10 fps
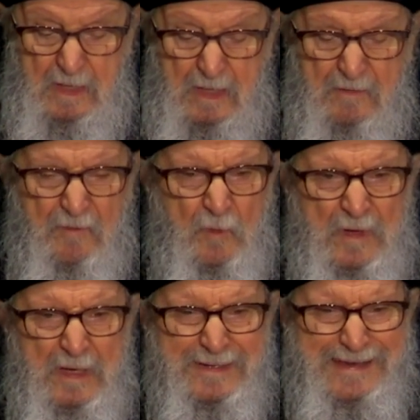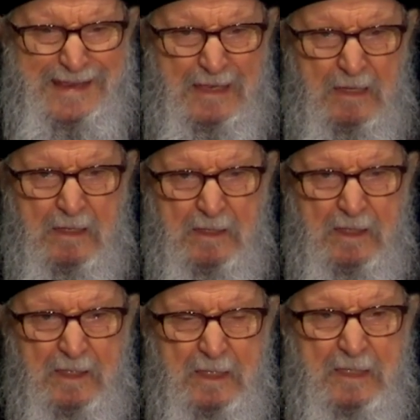If we dig
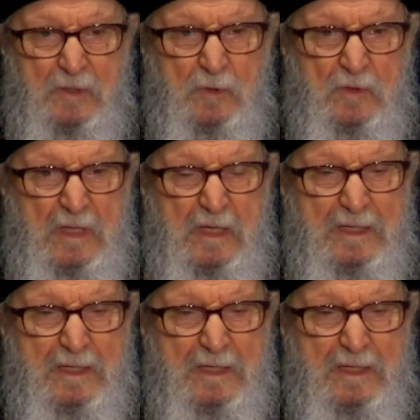into the